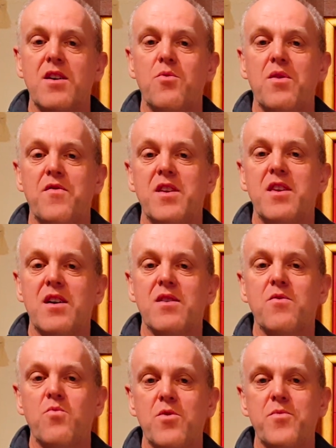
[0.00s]
with a
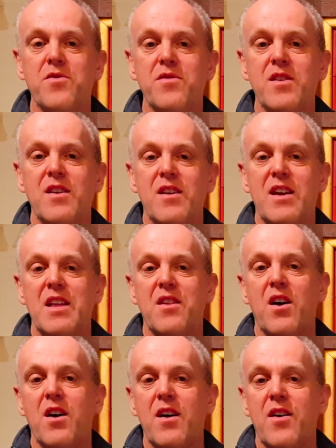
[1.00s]
young woman in
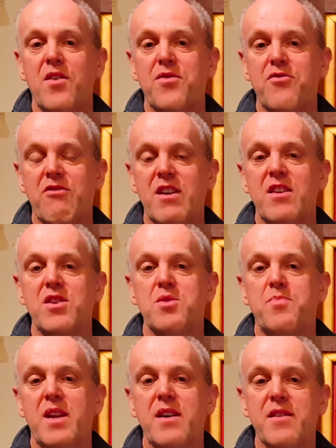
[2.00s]
a strange
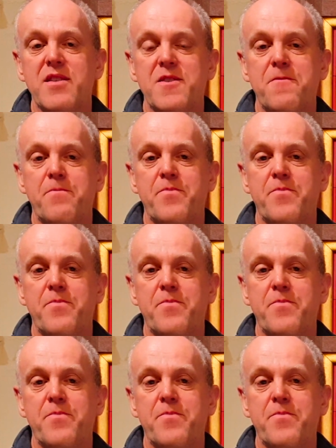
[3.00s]
place.